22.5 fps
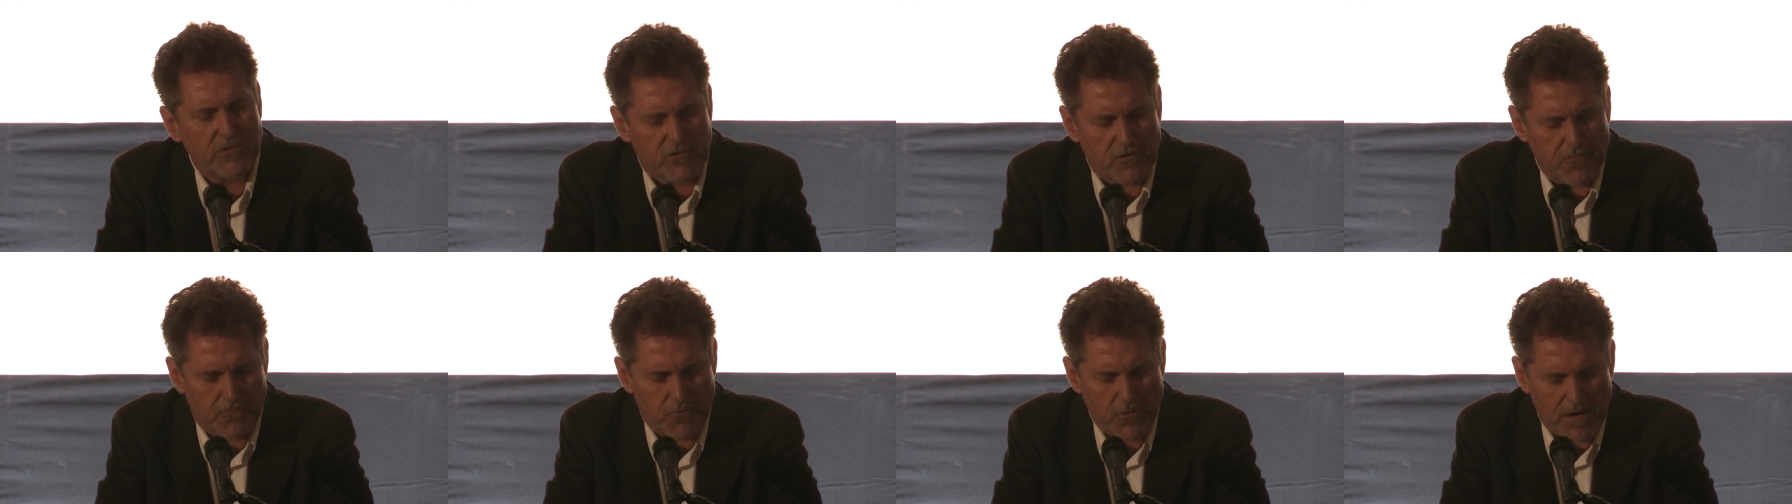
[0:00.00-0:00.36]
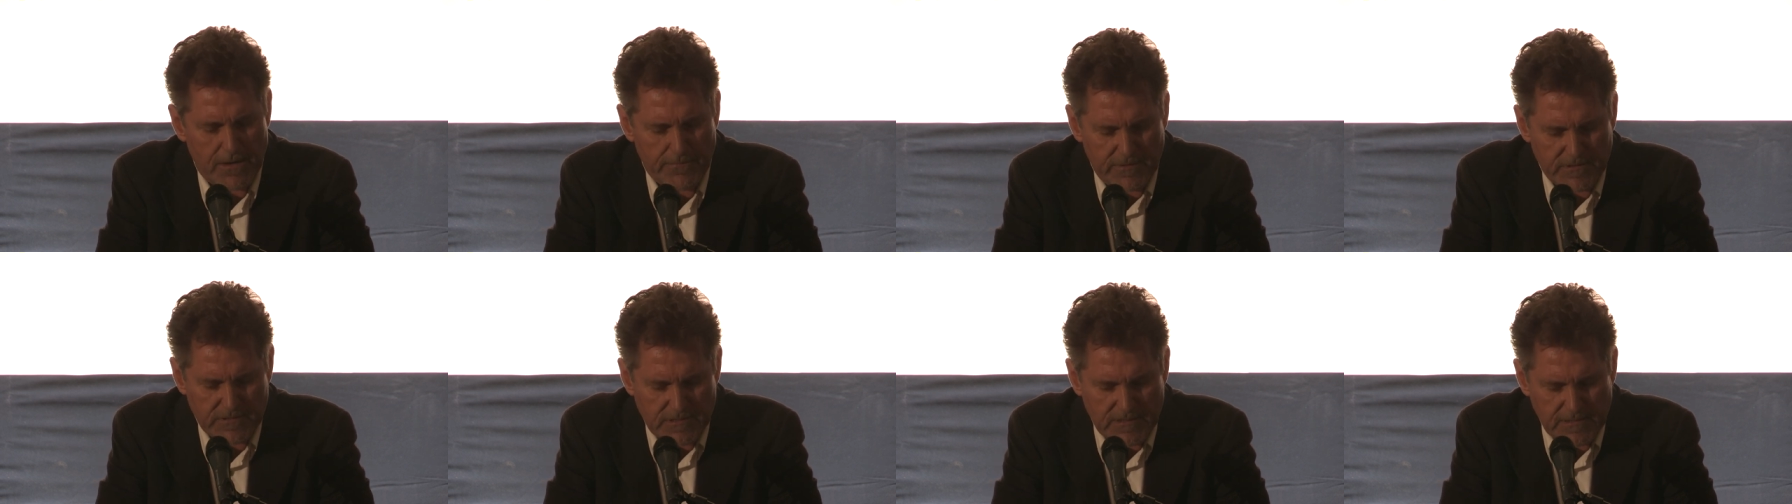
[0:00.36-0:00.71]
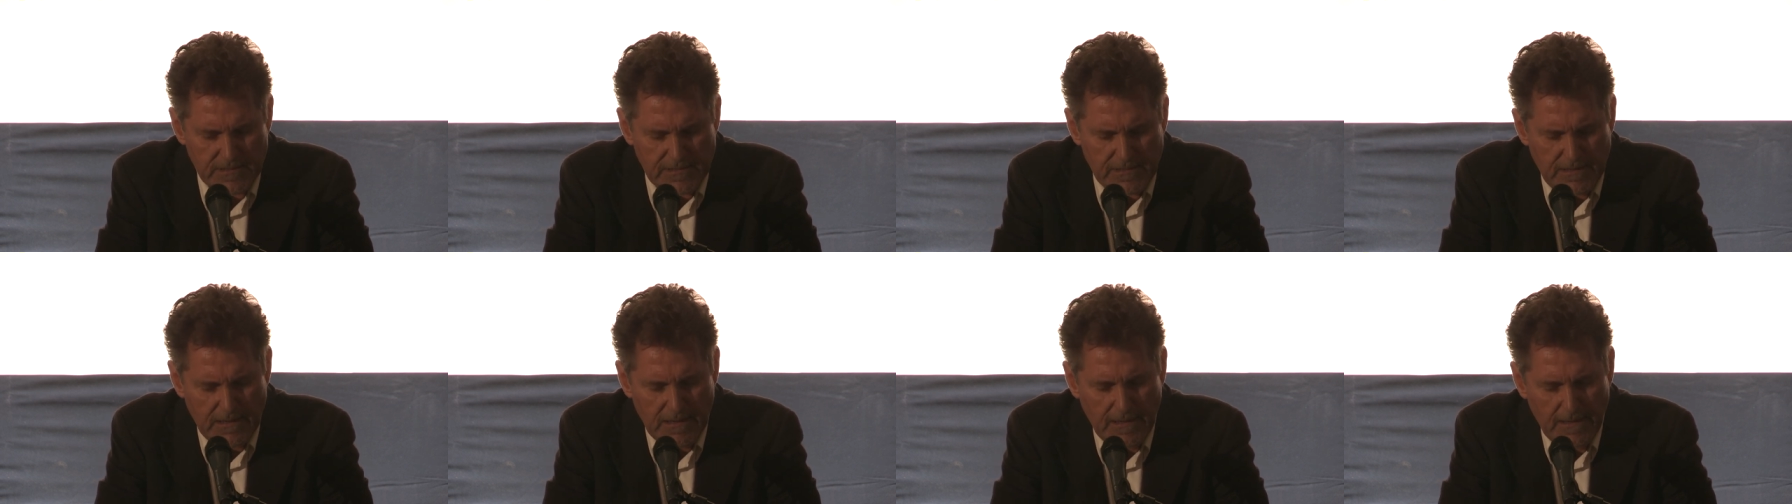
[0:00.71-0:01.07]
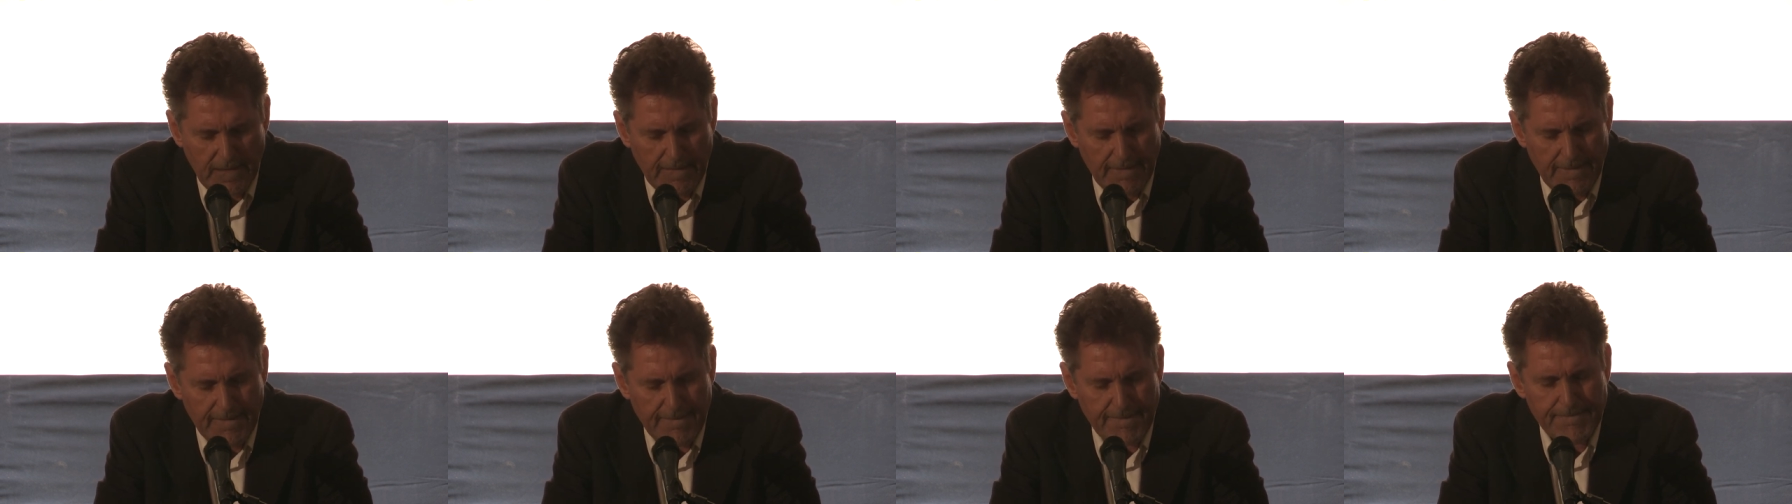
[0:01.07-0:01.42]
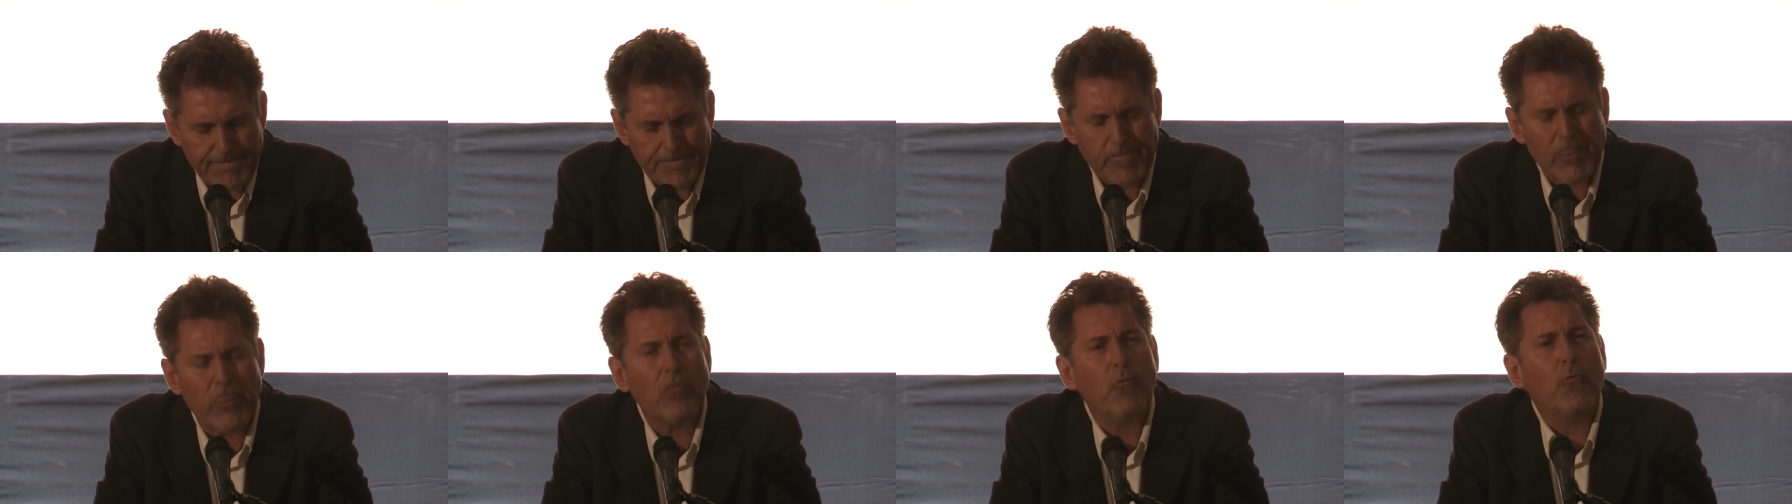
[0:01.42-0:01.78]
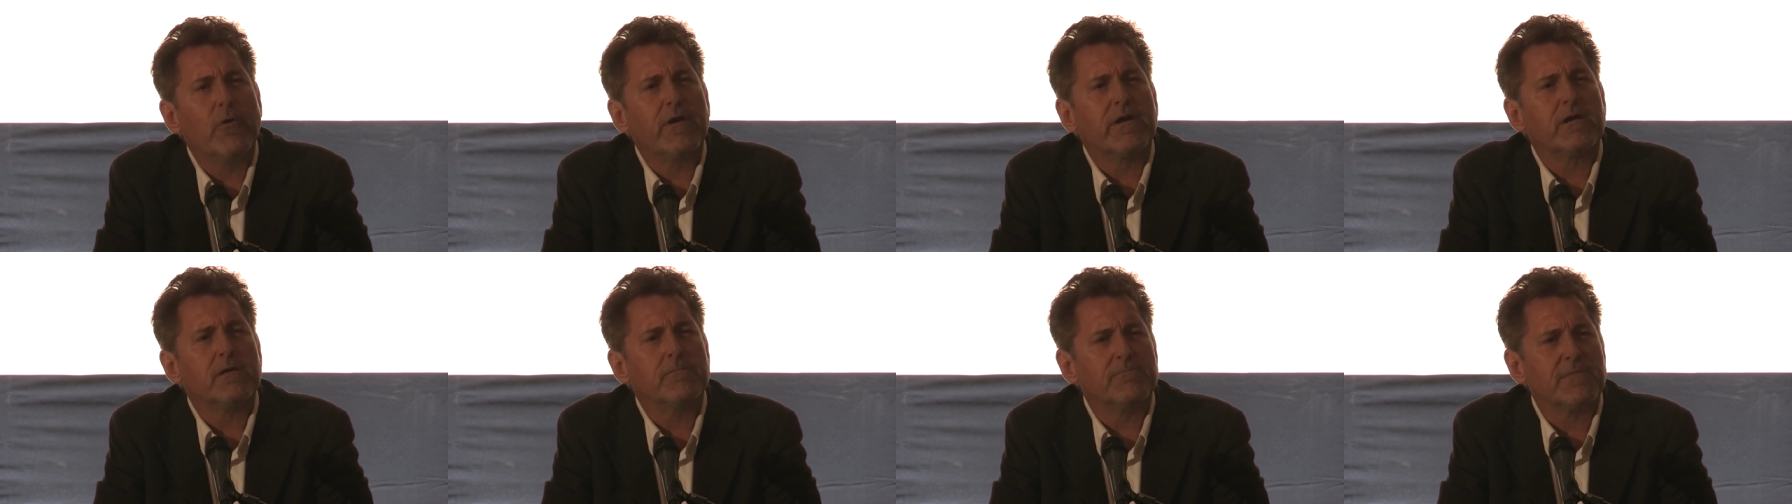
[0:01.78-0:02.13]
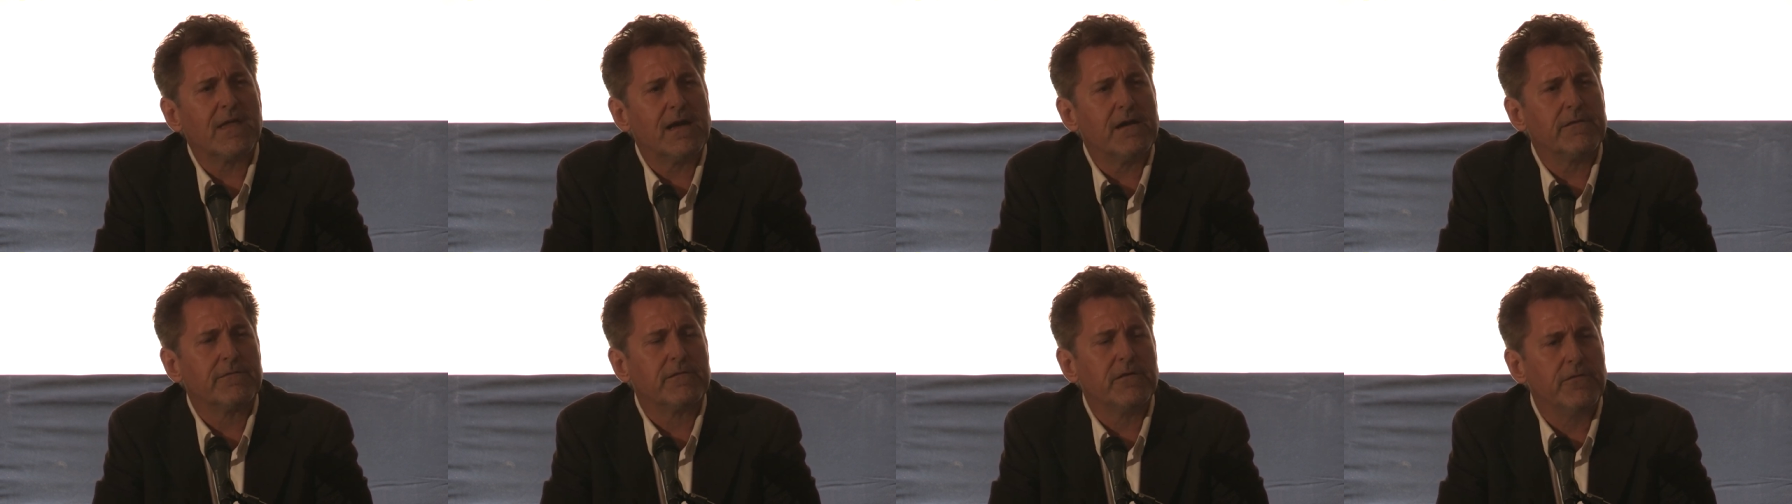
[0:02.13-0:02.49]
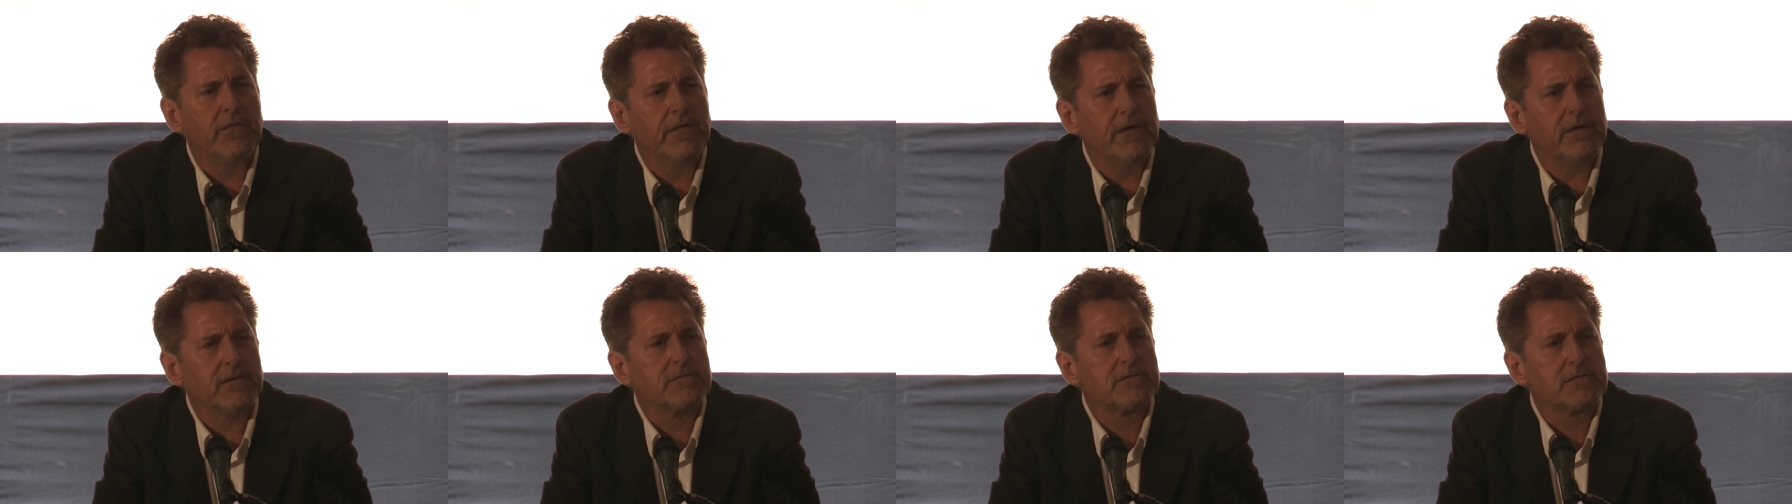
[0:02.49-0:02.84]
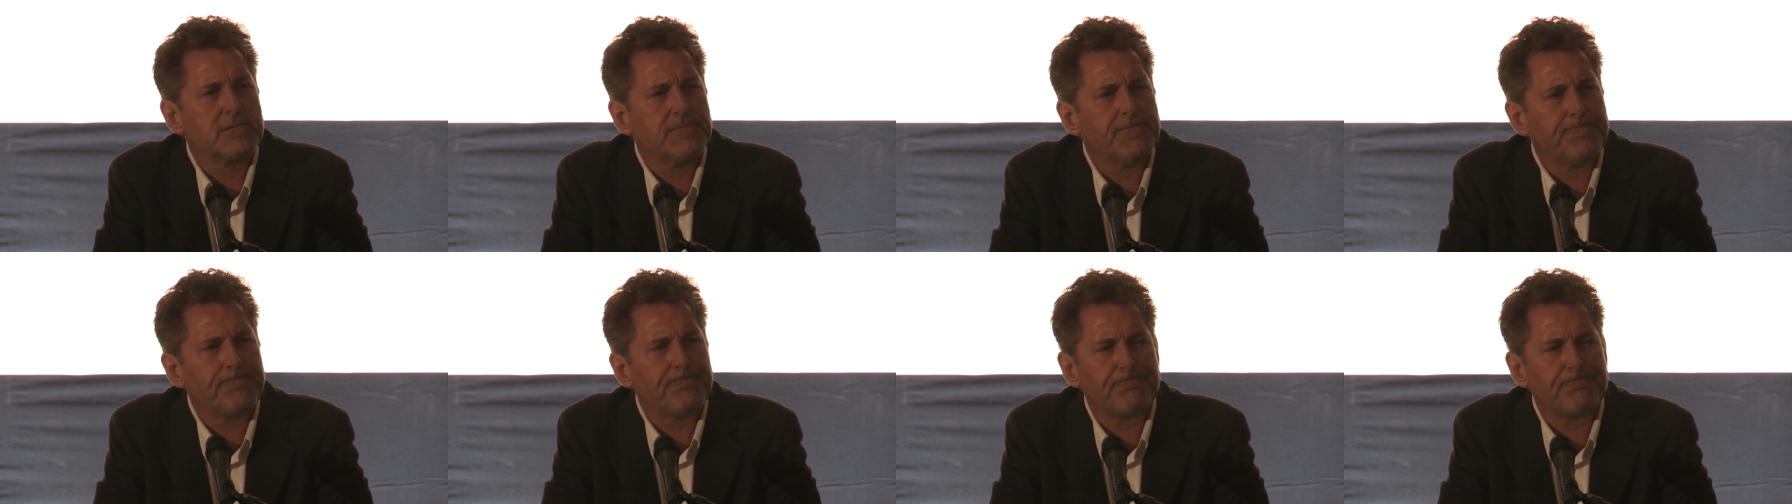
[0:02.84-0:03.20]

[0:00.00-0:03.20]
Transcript: supremacy, we come down to this